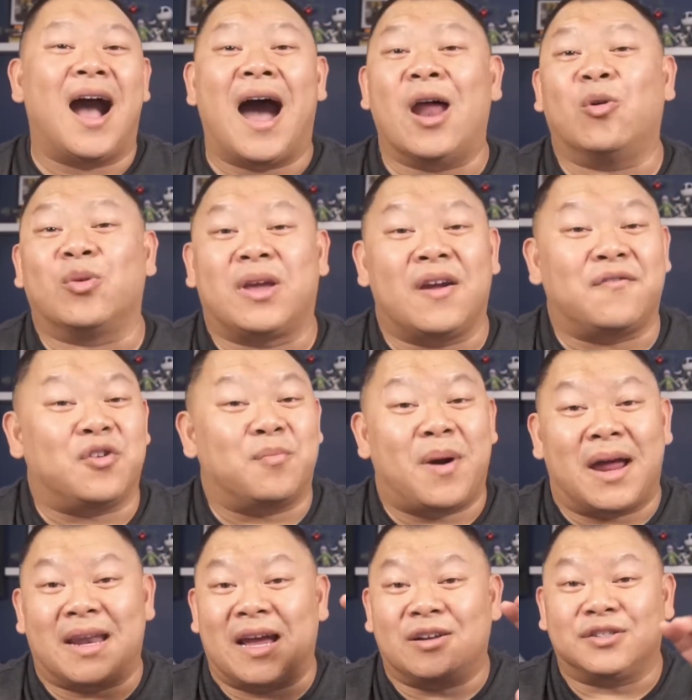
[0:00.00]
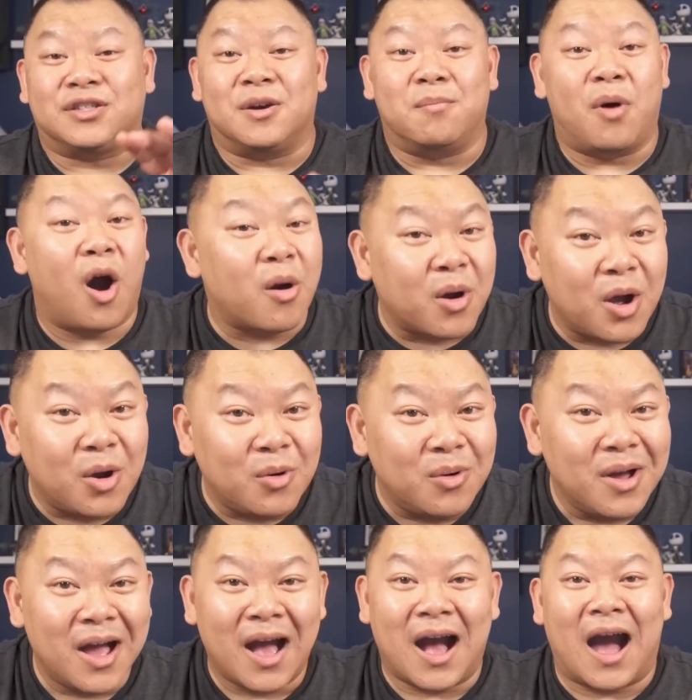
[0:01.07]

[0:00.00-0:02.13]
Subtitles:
I don't care if you're buying a house tomorrow.